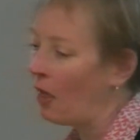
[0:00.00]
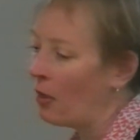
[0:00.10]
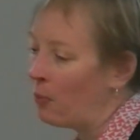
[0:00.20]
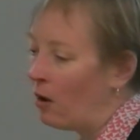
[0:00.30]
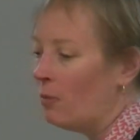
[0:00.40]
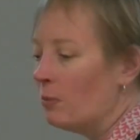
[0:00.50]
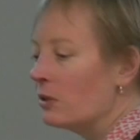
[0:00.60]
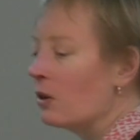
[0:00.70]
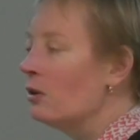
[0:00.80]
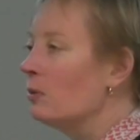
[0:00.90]
The problem
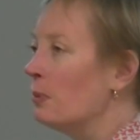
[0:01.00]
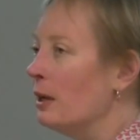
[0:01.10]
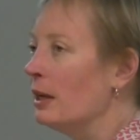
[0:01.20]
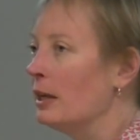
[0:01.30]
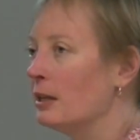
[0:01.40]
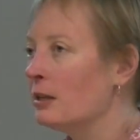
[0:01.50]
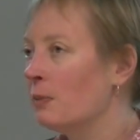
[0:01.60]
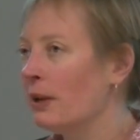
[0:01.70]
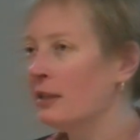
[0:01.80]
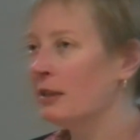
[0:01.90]
is going to be is
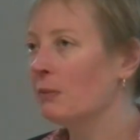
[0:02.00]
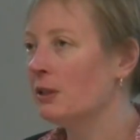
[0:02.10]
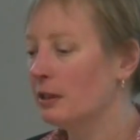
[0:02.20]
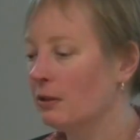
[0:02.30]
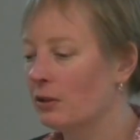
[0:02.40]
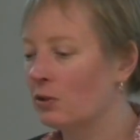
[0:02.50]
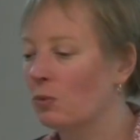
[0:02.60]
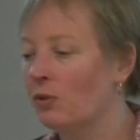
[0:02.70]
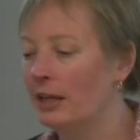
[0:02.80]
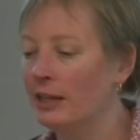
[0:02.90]
that plastic materials
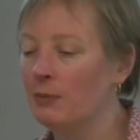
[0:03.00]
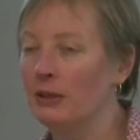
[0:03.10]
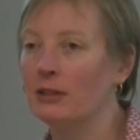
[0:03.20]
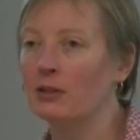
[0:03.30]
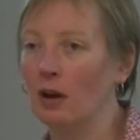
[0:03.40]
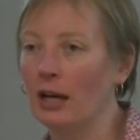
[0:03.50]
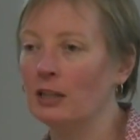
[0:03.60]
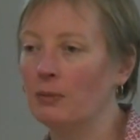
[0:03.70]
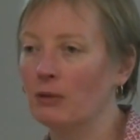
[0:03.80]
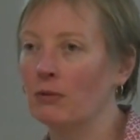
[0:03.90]
will need to be designed
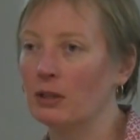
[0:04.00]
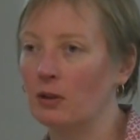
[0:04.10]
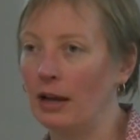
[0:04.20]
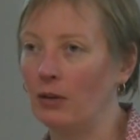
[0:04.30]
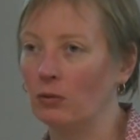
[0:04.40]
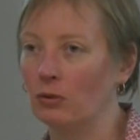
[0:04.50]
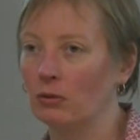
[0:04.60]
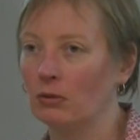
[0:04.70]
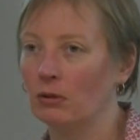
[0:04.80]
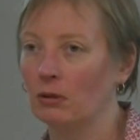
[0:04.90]
to be recycled.
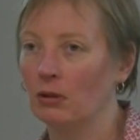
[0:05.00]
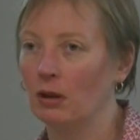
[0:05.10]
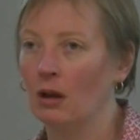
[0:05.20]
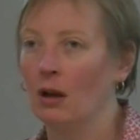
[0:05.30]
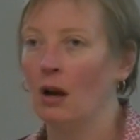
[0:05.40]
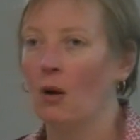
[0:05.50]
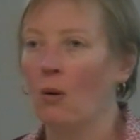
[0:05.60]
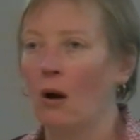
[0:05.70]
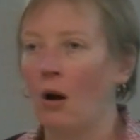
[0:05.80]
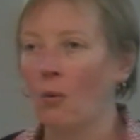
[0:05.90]

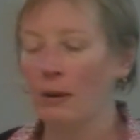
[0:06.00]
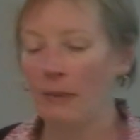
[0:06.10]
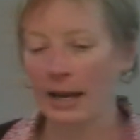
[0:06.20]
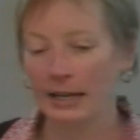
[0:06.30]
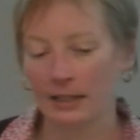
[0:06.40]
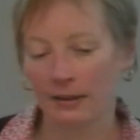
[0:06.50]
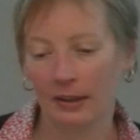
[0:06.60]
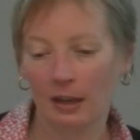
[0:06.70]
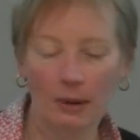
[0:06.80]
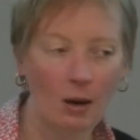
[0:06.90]
We may need to
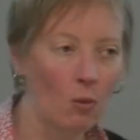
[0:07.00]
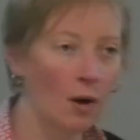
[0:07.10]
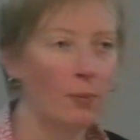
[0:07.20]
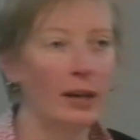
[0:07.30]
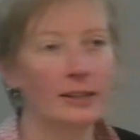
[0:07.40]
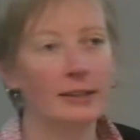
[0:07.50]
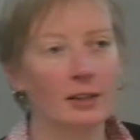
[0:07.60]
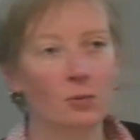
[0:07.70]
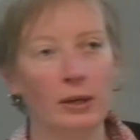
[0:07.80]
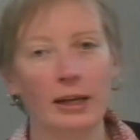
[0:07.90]
think about what
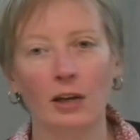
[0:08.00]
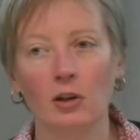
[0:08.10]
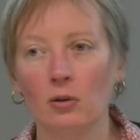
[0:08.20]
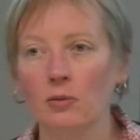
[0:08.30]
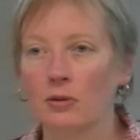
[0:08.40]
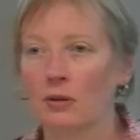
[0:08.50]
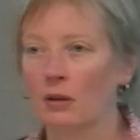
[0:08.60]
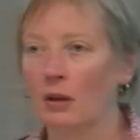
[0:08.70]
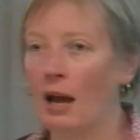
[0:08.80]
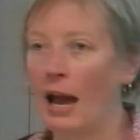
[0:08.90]
plastics we can use.
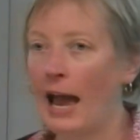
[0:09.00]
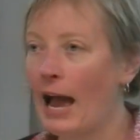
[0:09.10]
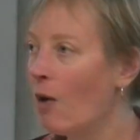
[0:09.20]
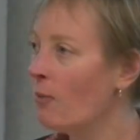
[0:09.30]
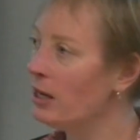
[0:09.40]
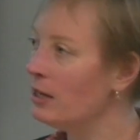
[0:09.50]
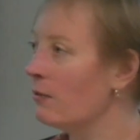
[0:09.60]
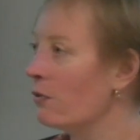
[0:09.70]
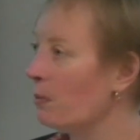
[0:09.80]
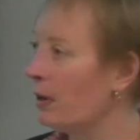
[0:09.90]
How many
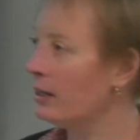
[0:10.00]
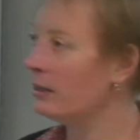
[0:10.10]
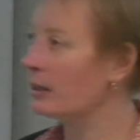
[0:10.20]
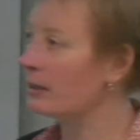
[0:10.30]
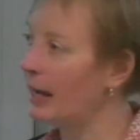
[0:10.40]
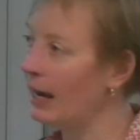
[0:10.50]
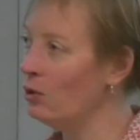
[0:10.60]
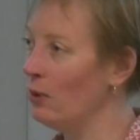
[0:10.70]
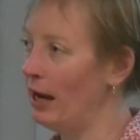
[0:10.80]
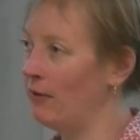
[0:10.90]
different plastics can
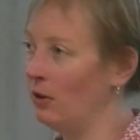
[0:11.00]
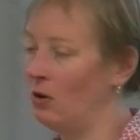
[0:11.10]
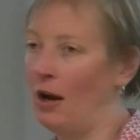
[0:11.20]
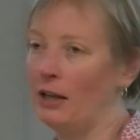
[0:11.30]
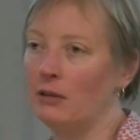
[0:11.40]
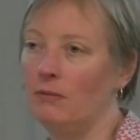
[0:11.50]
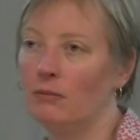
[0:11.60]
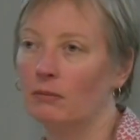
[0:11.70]
you have in an item?